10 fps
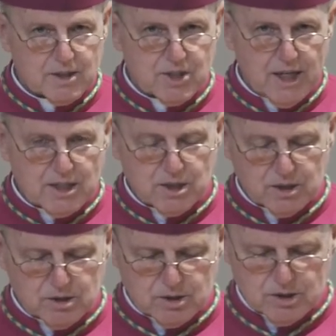
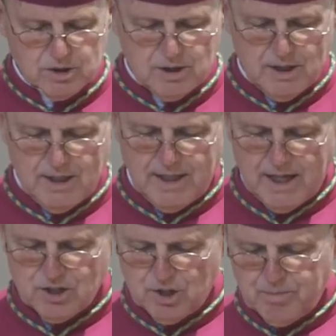Ecclesiasticus,
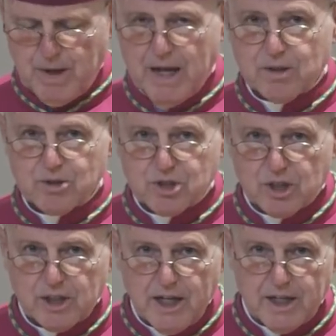as the
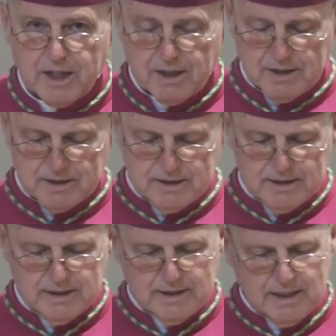potter's clay
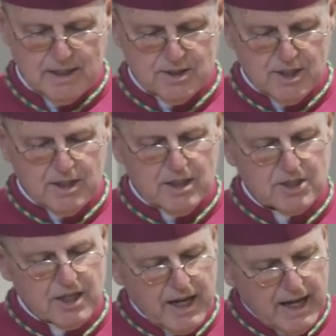is in
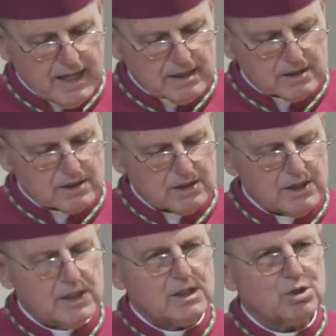his hand
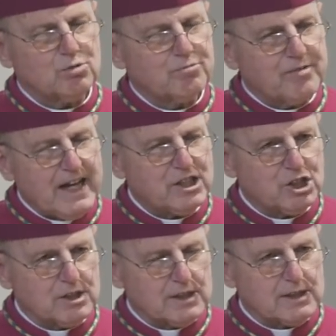to
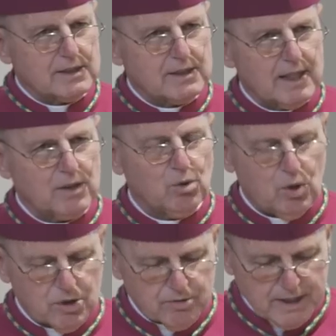fashion it and
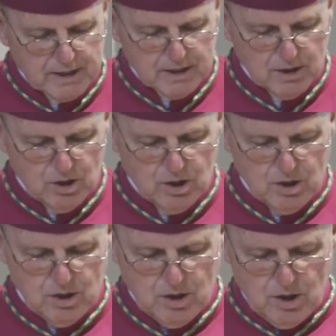order it,
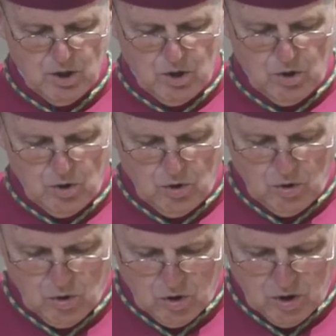
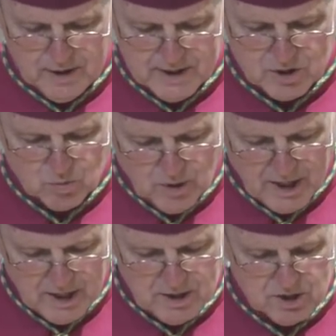all his
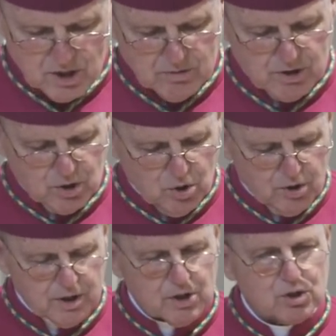ways are
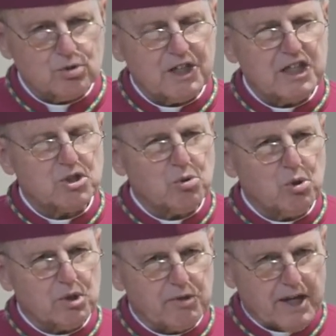according to his
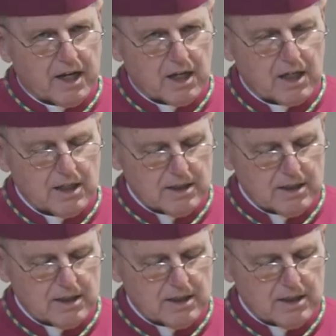ordering.